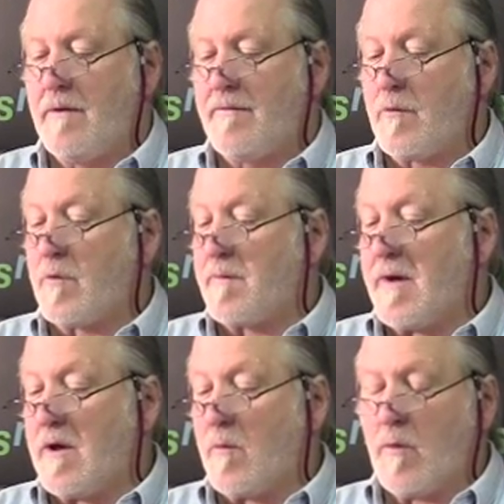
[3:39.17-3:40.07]
If you want to
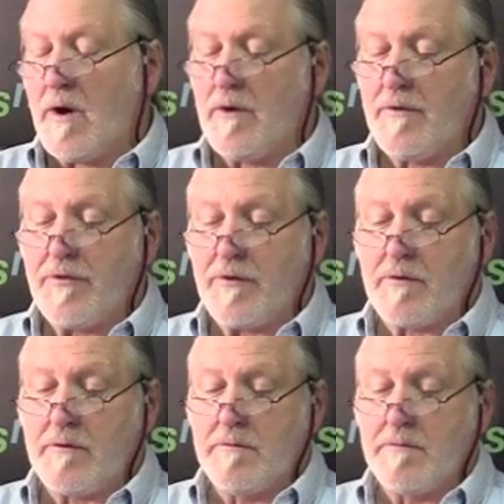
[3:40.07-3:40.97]
make it 1,
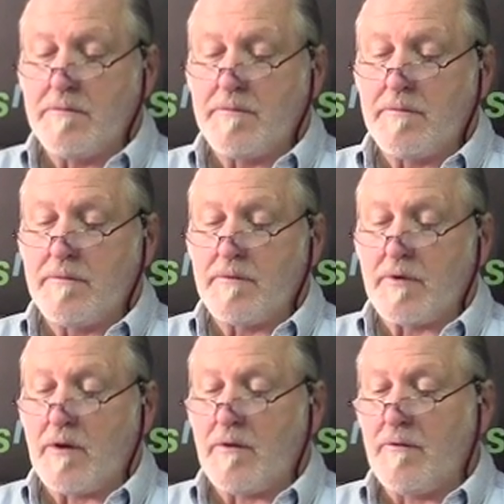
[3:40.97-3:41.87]
2
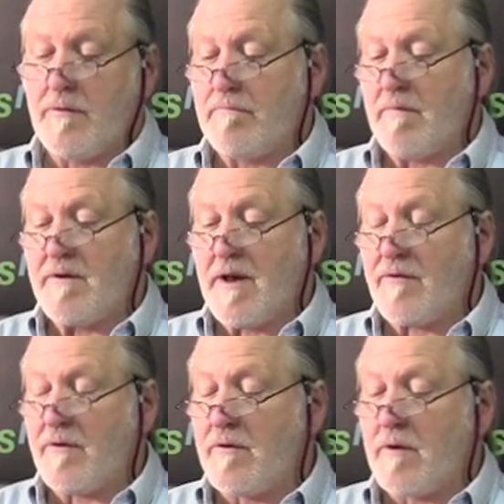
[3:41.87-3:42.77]
turns, a
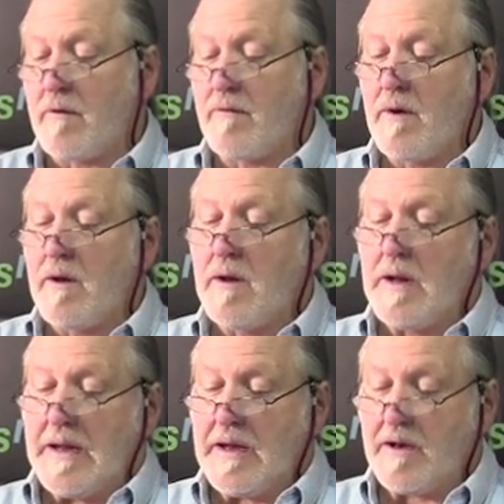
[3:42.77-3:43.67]
dozen turns,
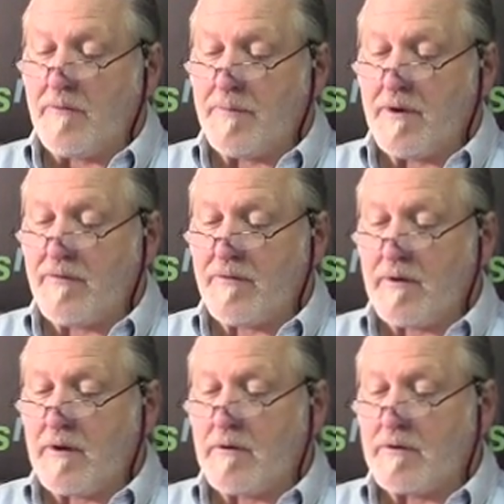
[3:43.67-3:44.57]
it is
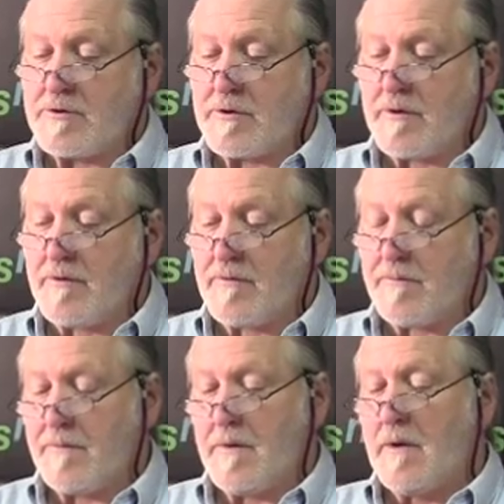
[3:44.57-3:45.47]
personally your choice.
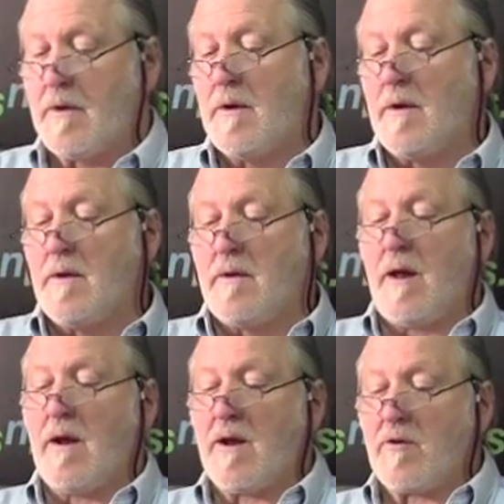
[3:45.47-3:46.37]

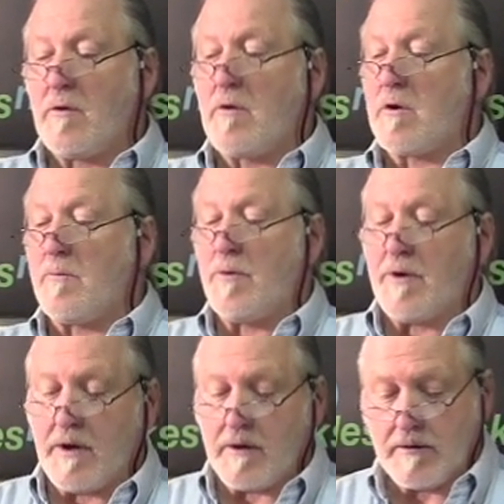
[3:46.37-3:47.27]
Now let's look at
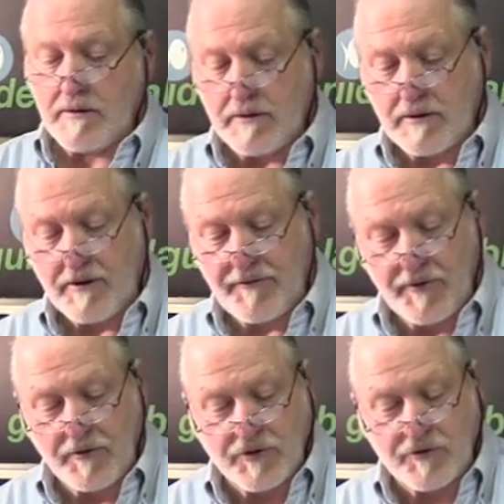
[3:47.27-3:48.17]
putting a
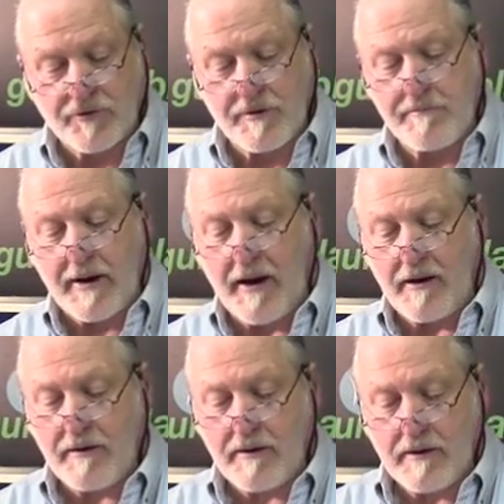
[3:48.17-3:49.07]
fuchsia trim
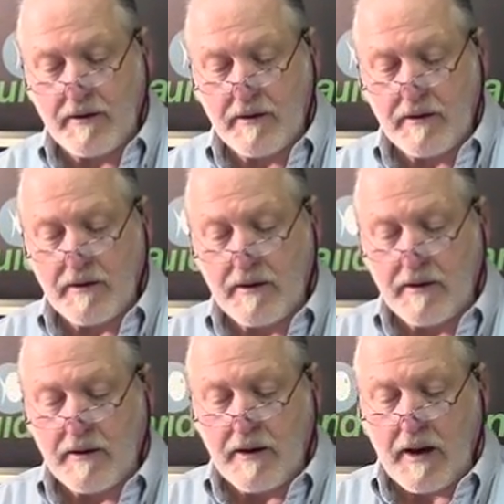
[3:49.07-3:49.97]
band
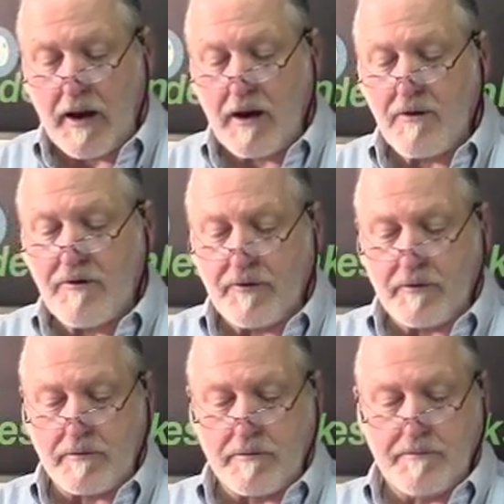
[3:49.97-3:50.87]

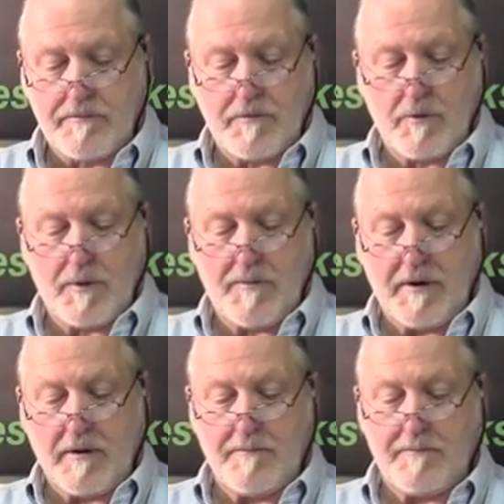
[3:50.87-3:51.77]
into the whipping.